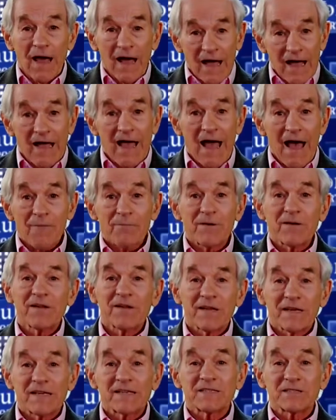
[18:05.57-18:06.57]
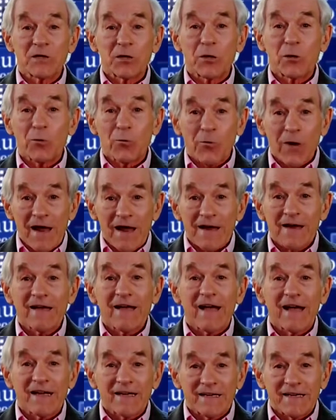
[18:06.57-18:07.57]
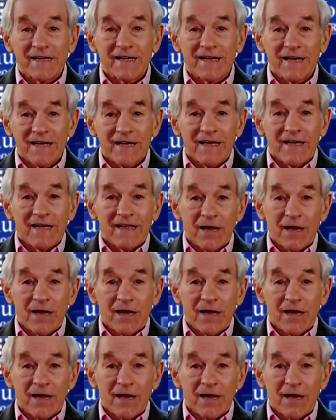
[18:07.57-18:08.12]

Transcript: I happen to think it's a great idea